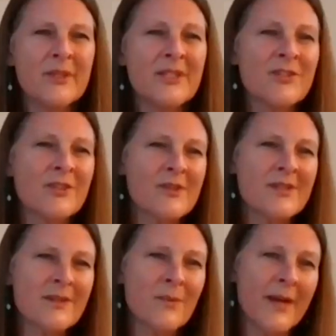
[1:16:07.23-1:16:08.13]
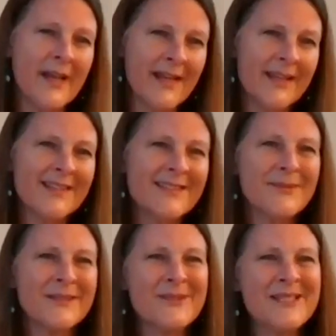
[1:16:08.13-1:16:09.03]
He showed us the way, is
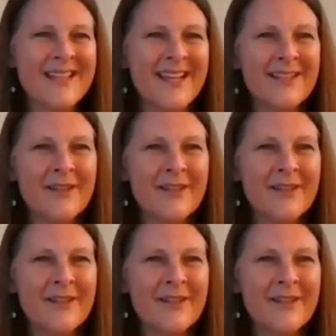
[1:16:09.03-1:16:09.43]
what we say.